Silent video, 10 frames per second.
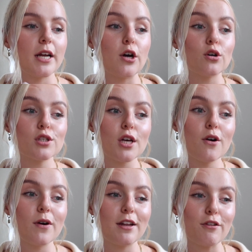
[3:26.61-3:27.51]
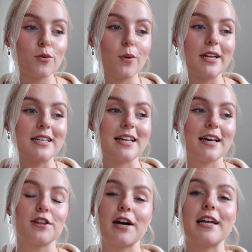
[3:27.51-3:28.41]
And also another one is
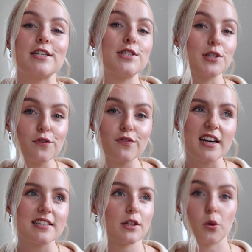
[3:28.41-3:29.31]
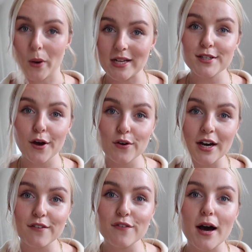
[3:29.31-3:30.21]
like the kind of suit vest, like the waistcoat
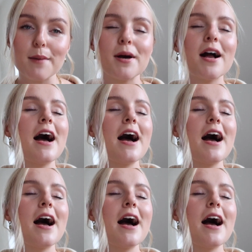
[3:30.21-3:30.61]
kind of vibe,